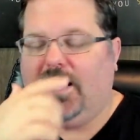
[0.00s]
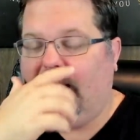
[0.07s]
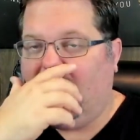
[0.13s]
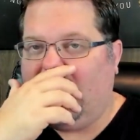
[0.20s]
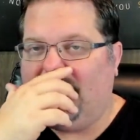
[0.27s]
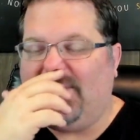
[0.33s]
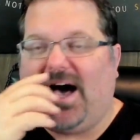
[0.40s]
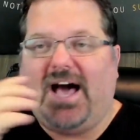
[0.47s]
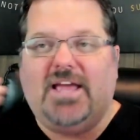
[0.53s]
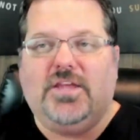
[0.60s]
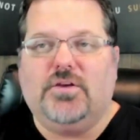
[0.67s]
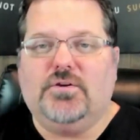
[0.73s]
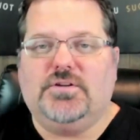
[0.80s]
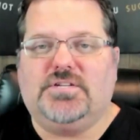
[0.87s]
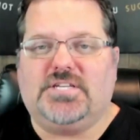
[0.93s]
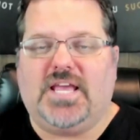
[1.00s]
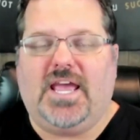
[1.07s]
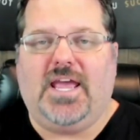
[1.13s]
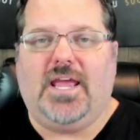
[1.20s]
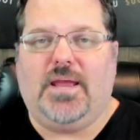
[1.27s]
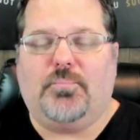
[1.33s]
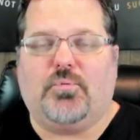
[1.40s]
I use
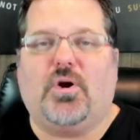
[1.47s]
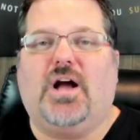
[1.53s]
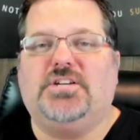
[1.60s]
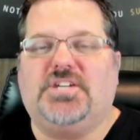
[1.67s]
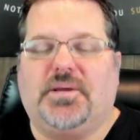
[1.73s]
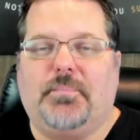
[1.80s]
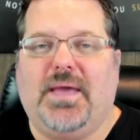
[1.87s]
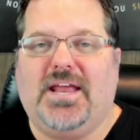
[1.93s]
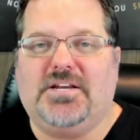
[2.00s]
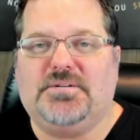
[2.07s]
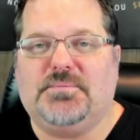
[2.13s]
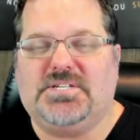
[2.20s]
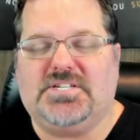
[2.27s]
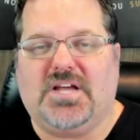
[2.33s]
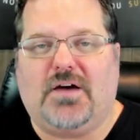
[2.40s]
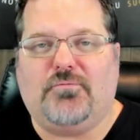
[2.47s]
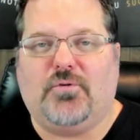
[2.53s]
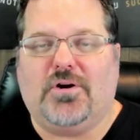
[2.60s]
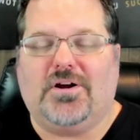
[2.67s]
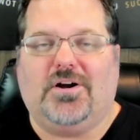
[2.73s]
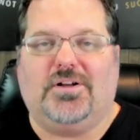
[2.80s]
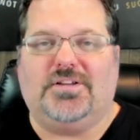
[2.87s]
a project management
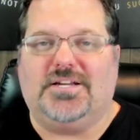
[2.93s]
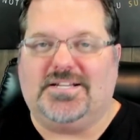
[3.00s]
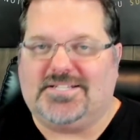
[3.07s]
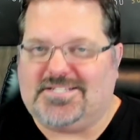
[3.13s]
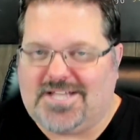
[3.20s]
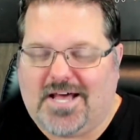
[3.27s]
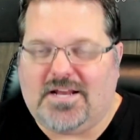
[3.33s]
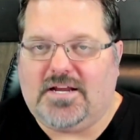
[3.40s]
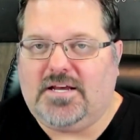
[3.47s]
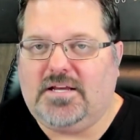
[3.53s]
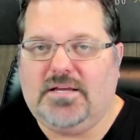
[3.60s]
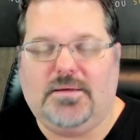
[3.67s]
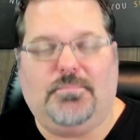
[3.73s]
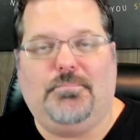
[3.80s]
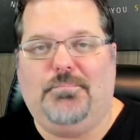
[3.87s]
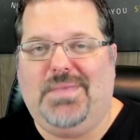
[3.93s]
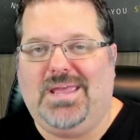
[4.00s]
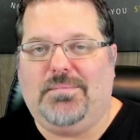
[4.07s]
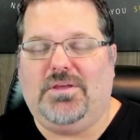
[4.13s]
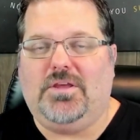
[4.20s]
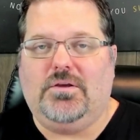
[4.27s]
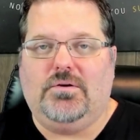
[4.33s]
software called Asana.
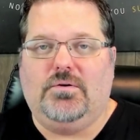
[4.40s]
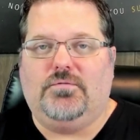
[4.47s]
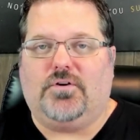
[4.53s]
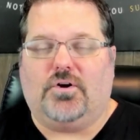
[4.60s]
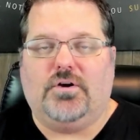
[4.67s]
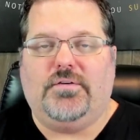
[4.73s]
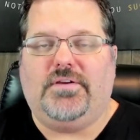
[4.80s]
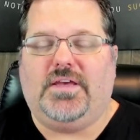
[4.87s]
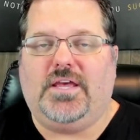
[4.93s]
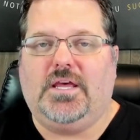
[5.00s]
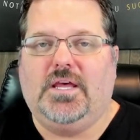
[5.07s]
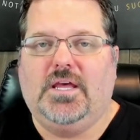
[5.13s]
Maybe you've heard of it.